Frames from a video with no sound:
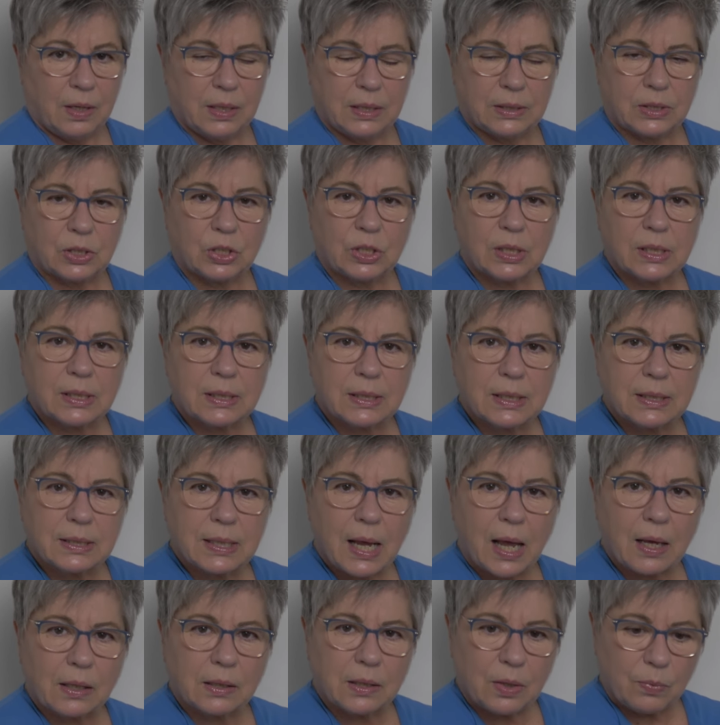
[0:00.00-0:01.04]
It's just
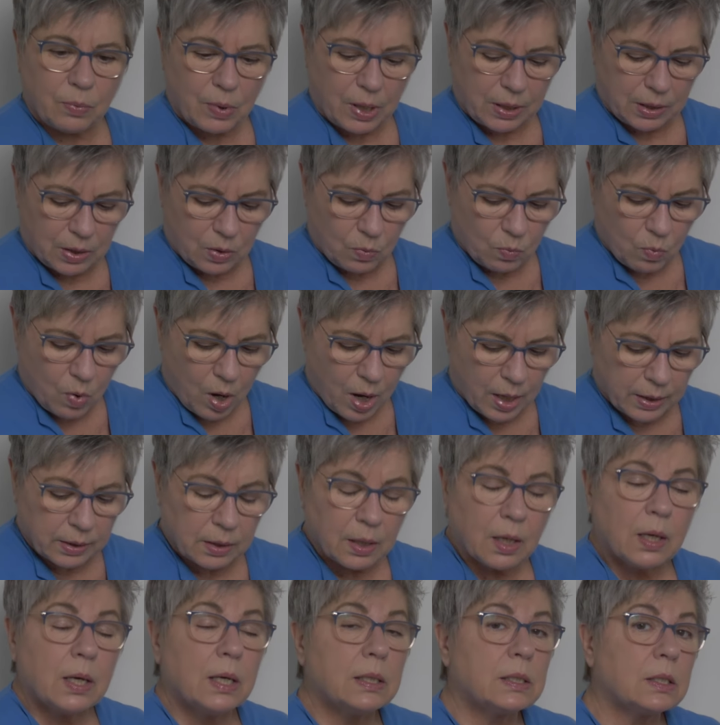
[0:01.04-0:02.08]
exactly what you want.
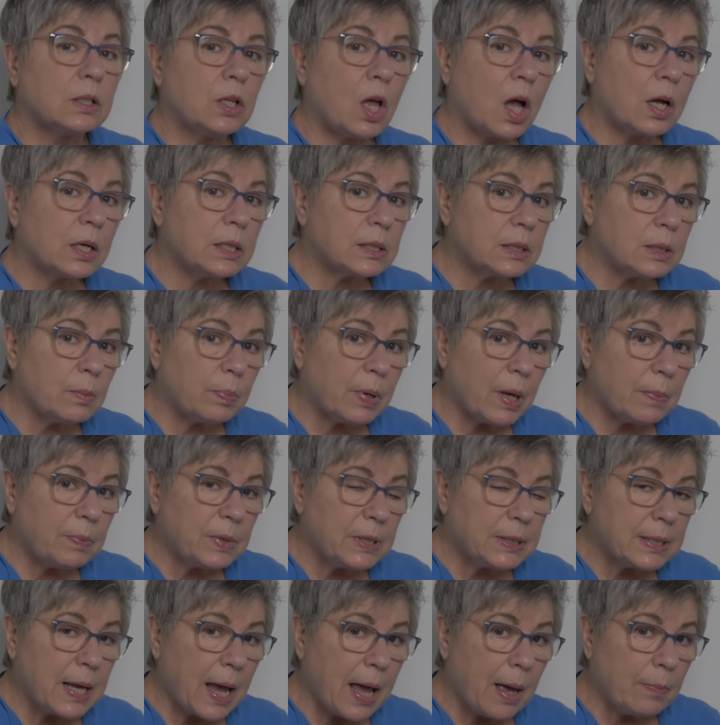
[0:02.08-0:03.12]
As long as the
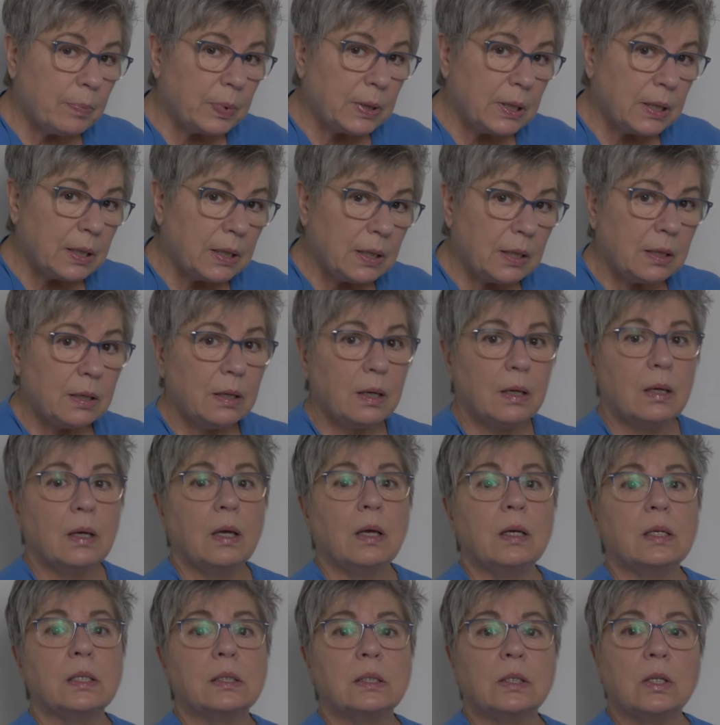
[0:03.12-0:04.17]
puppy's happy,
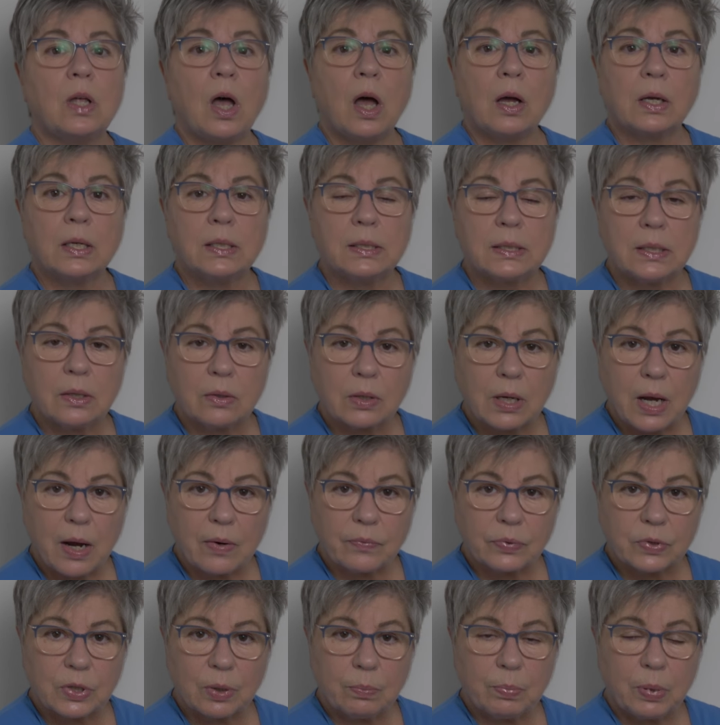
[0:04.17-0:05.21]
as long as they're
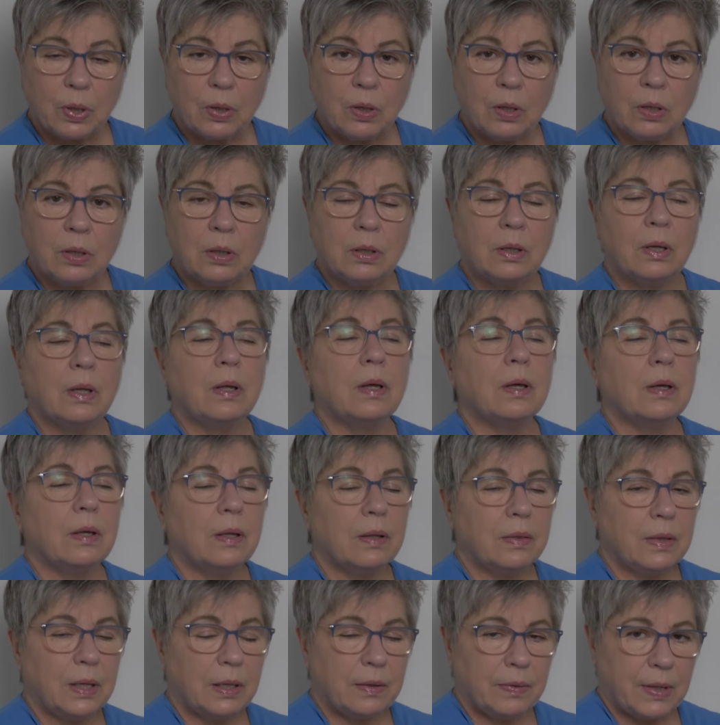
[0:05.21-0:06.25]
comfortable,
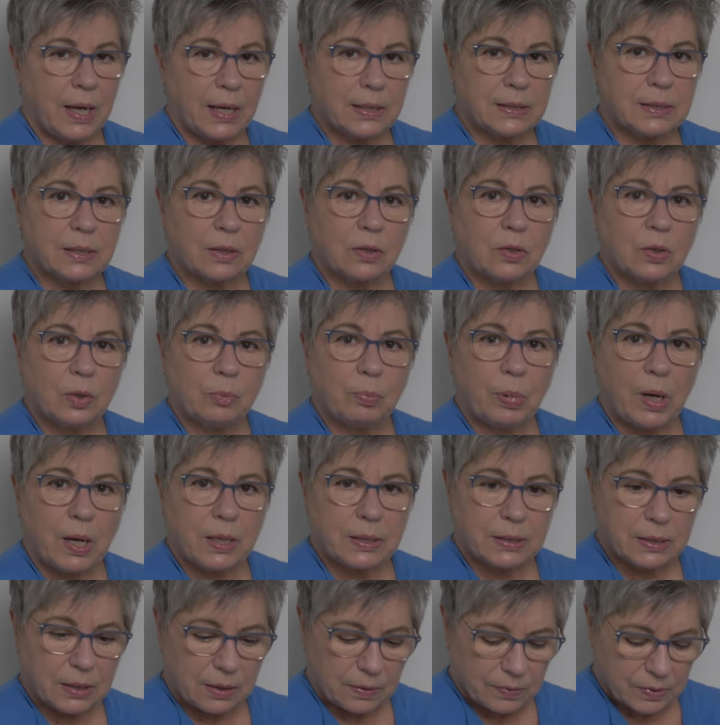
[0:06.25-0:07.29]
then that's a good
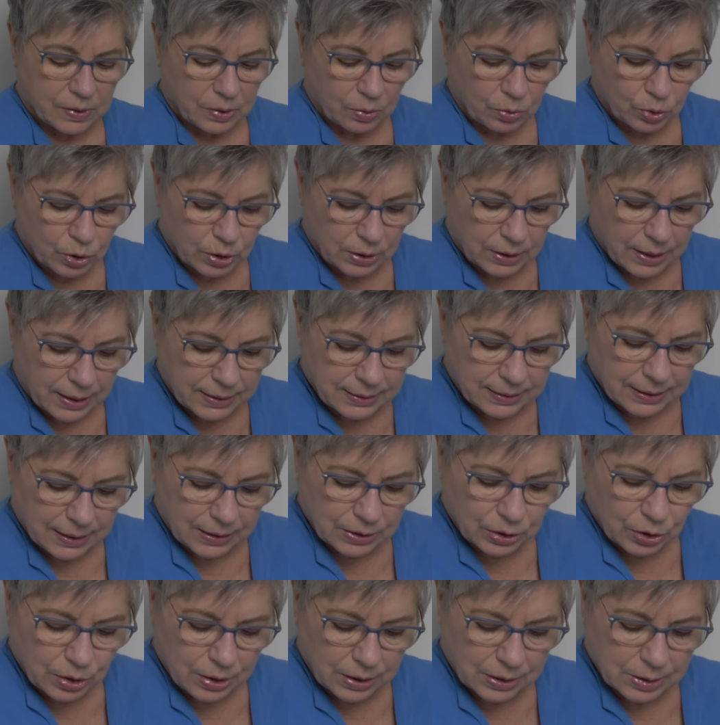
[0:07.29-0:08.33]
positive
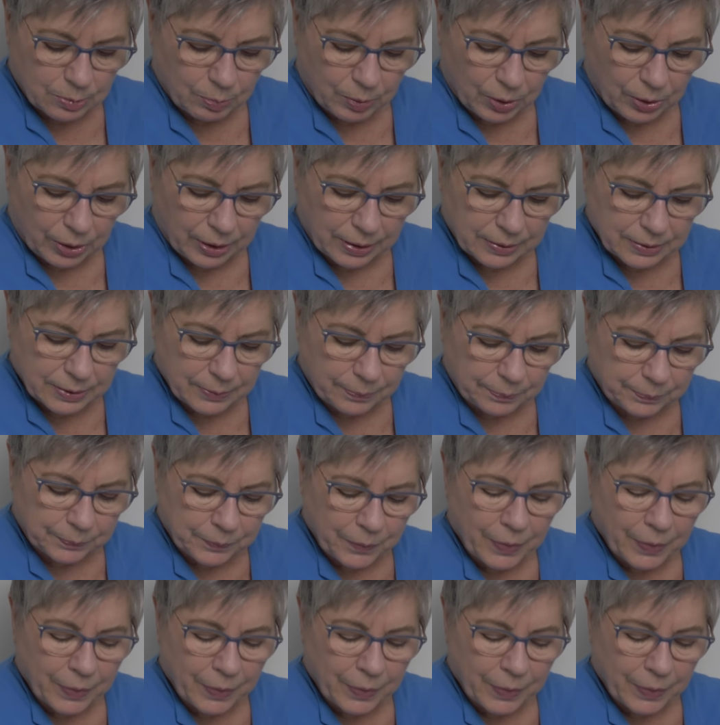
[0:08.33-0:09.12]
socialization experience.